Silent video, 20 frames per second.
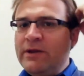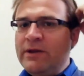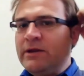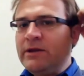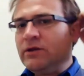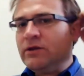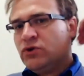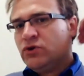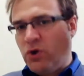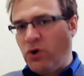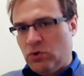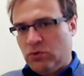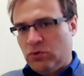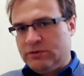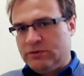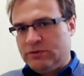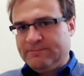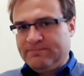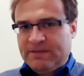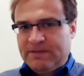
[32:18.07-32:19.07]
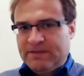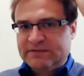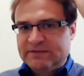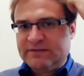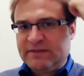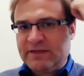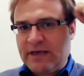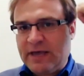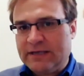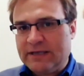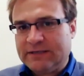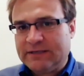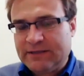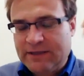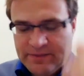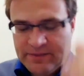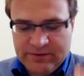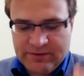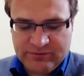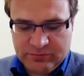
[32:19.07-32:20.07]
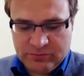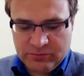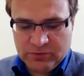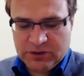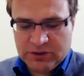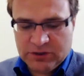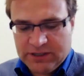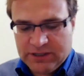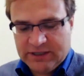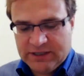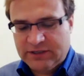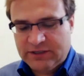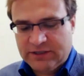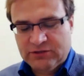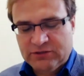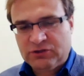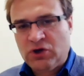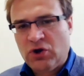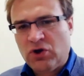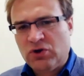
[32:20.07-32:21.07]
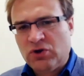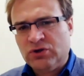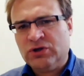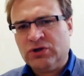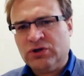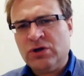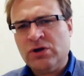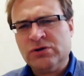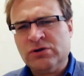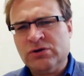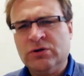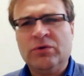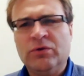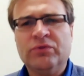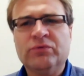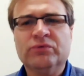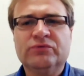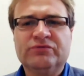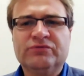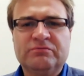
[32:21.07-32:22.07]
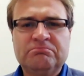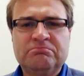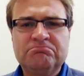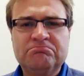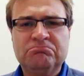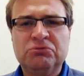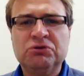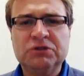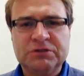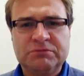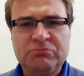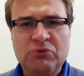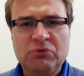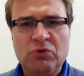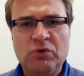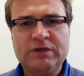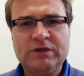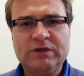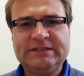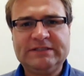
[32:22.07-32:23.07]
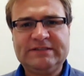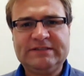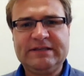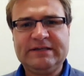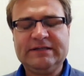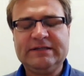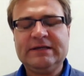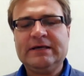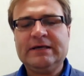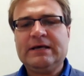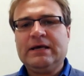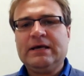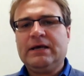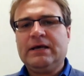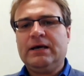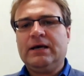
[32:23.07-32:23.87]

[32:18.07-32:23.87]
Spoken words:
one note is that, and this we're kind of going to go through some bullet points that